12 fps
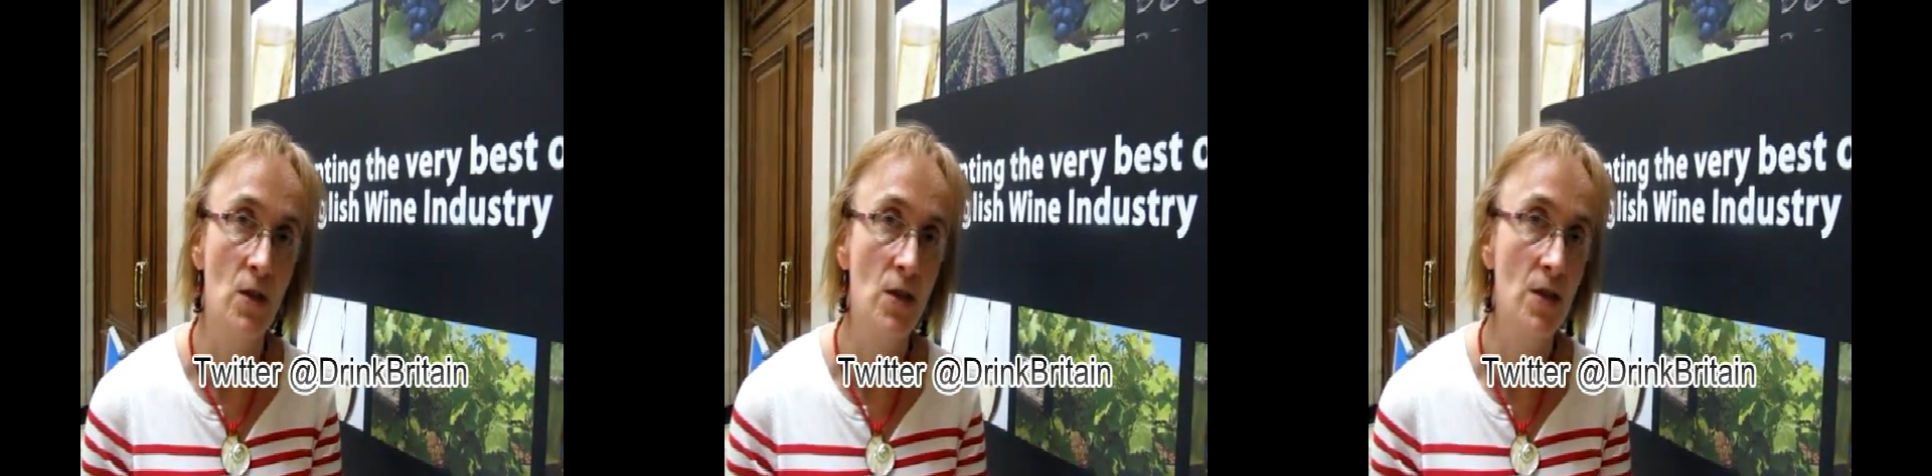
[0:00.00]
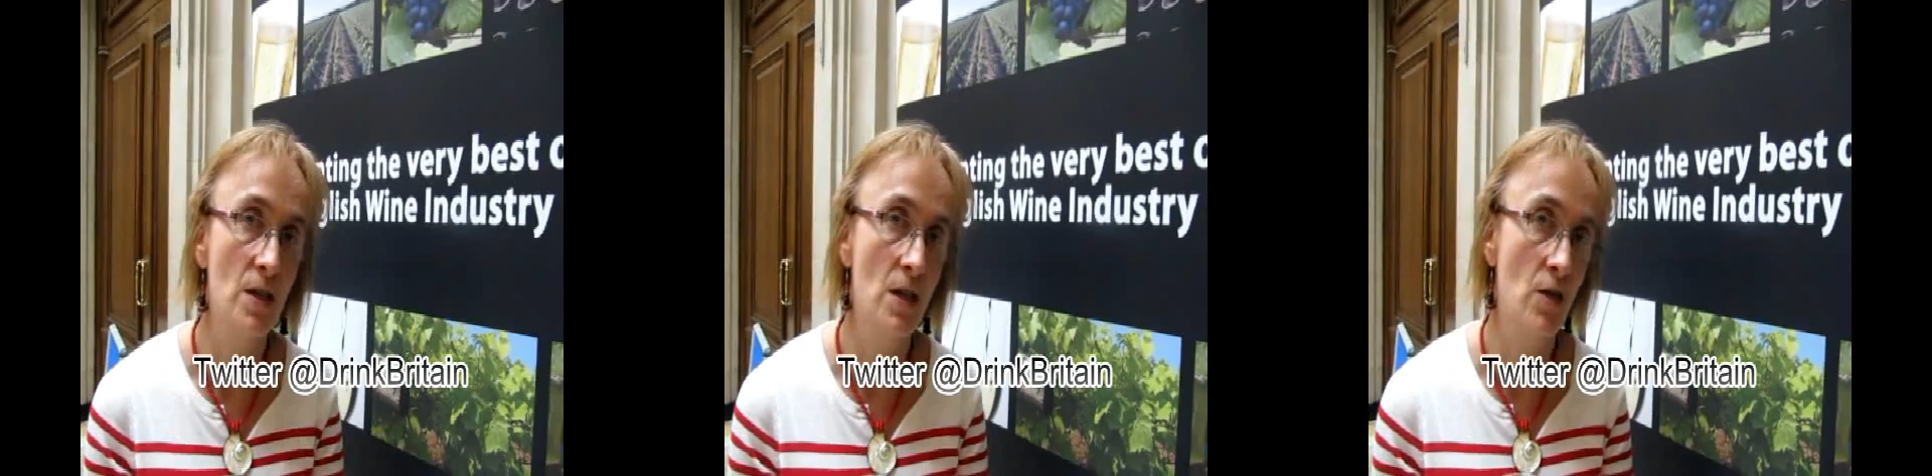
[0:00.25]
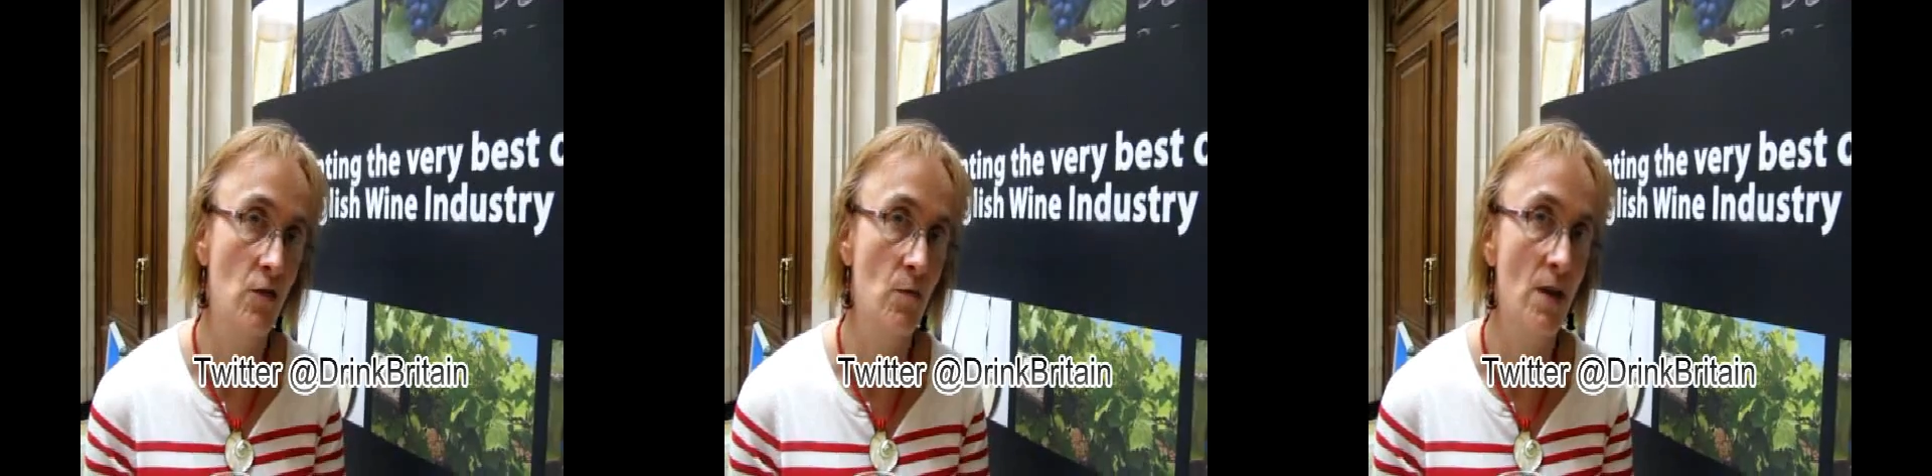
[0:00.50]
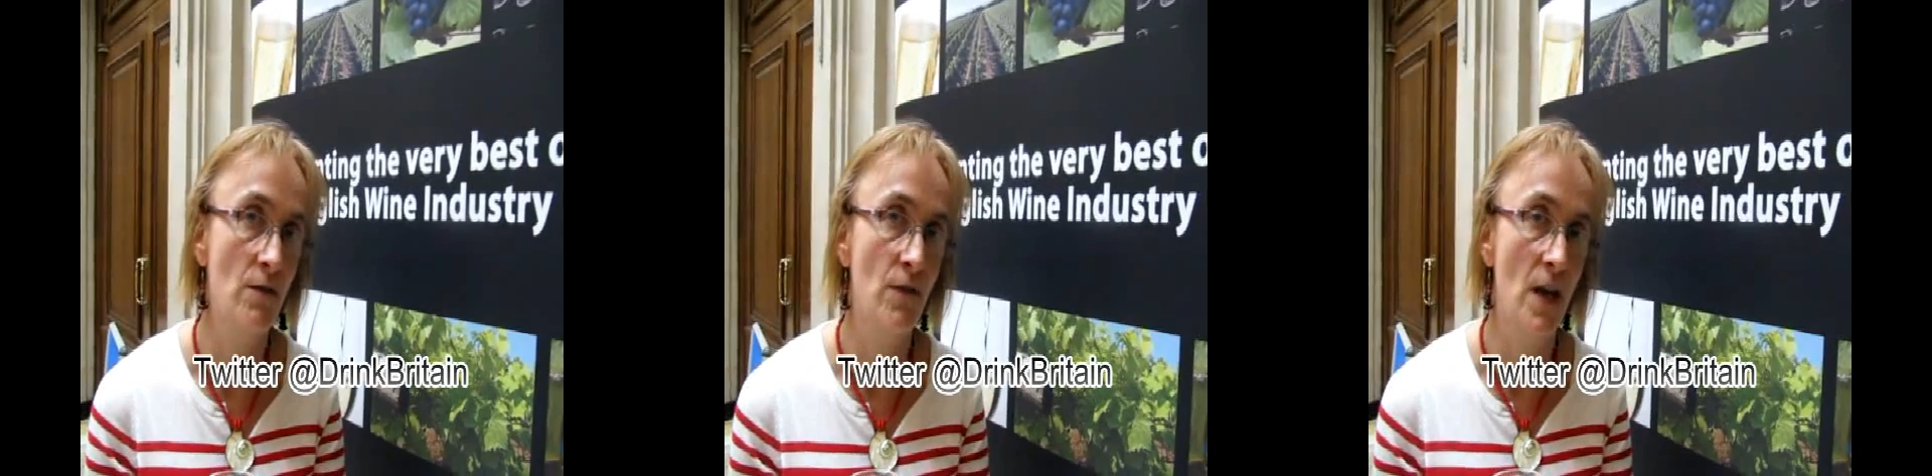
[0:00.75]
which is another of
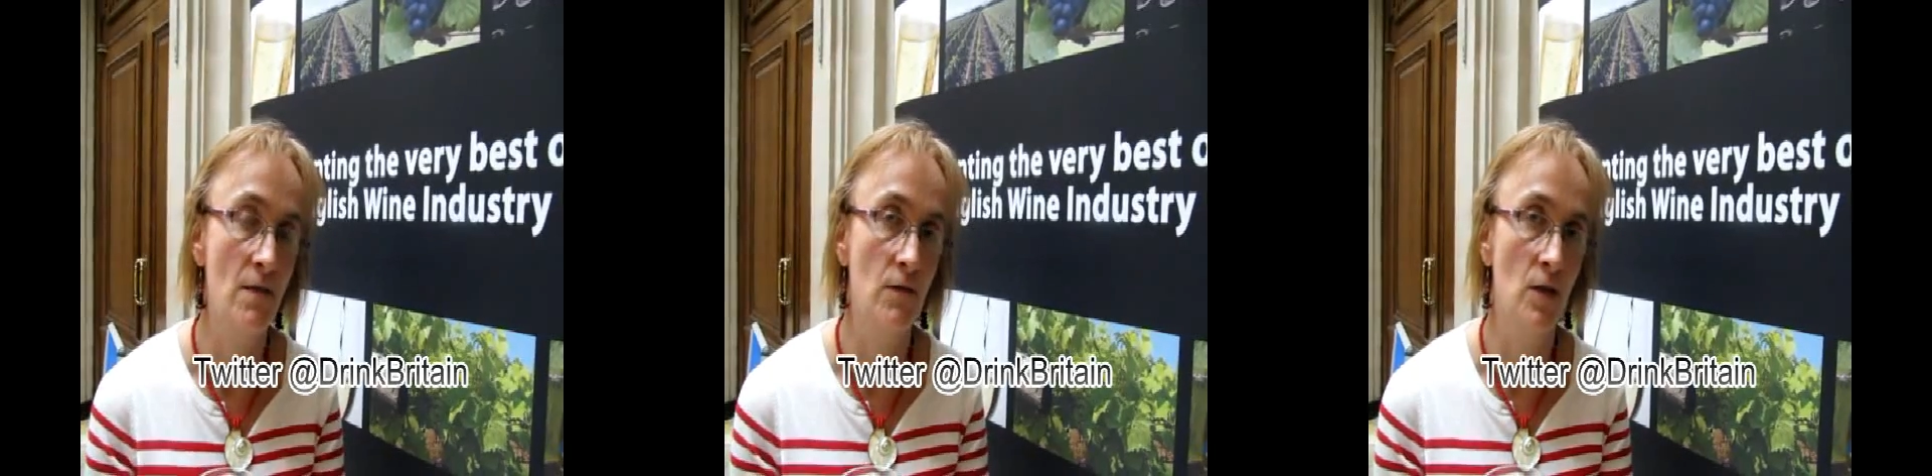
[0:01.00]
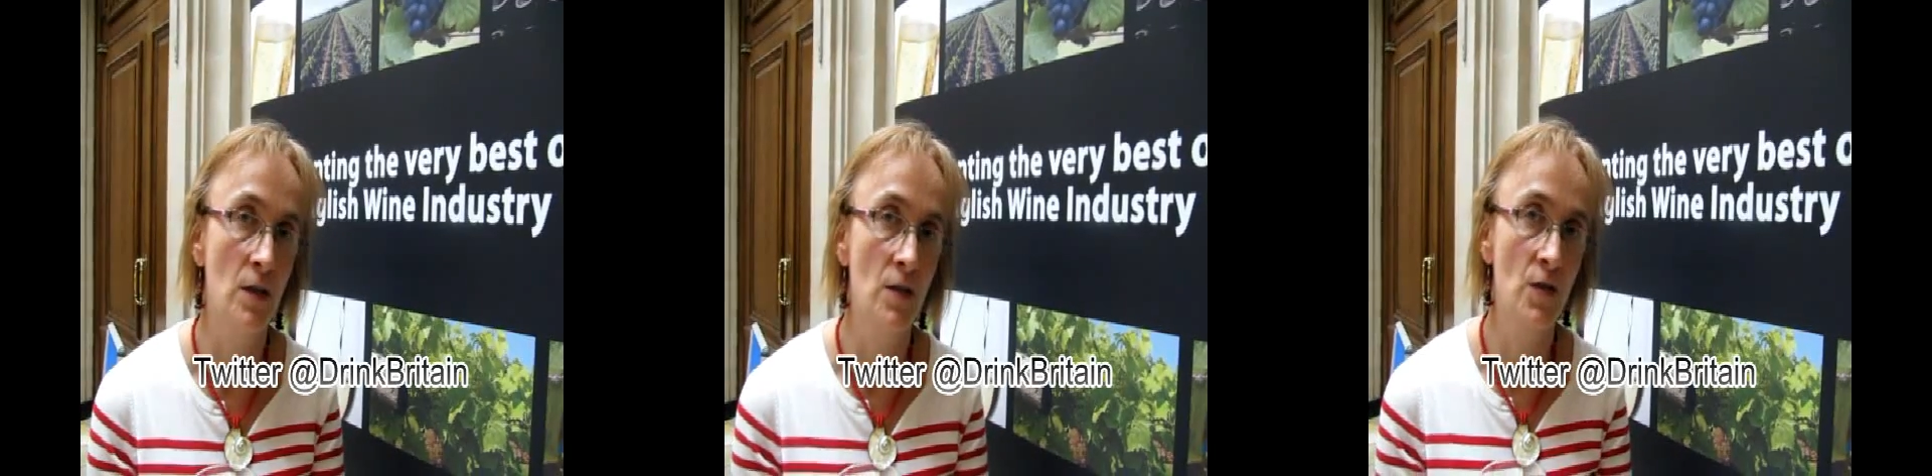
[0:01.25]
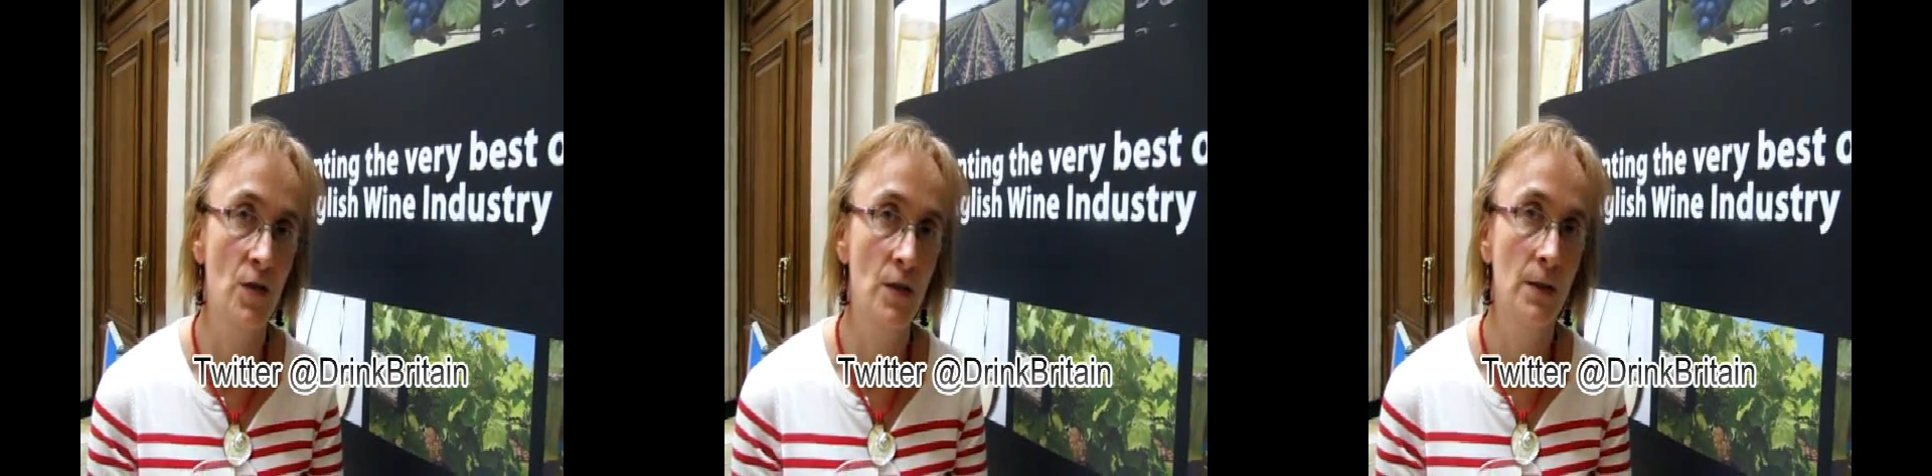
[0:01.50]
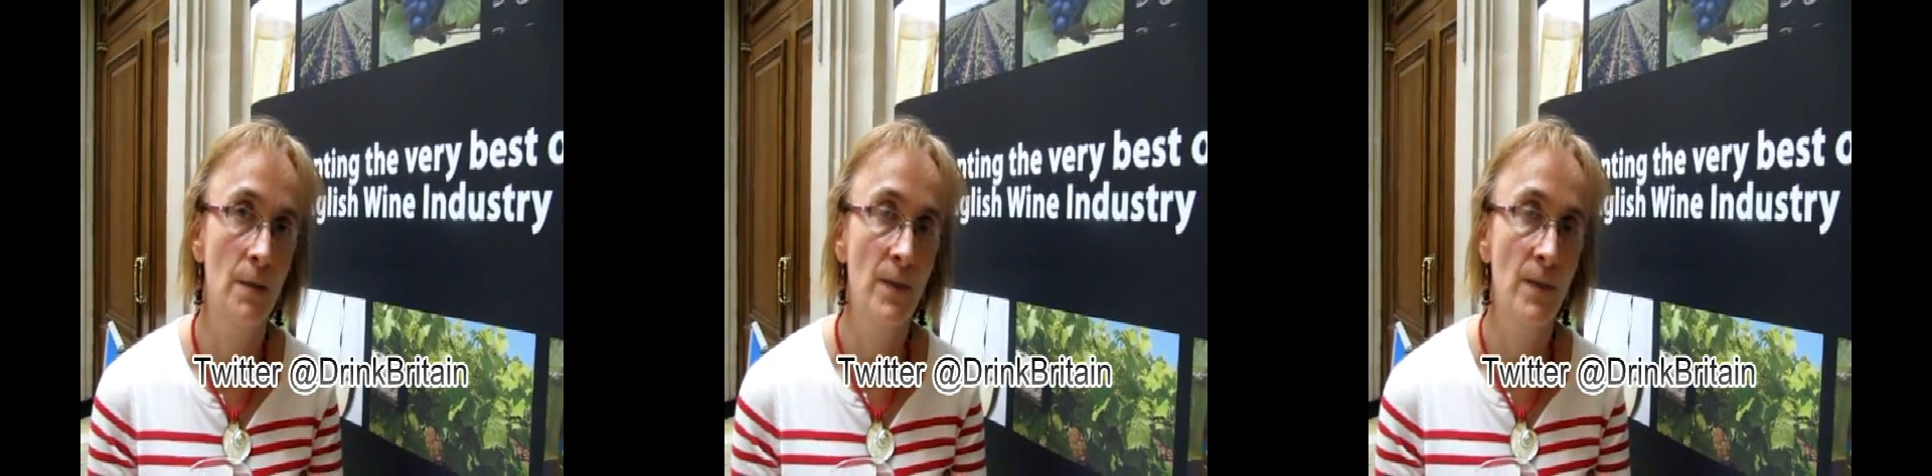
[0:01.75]
my favourites,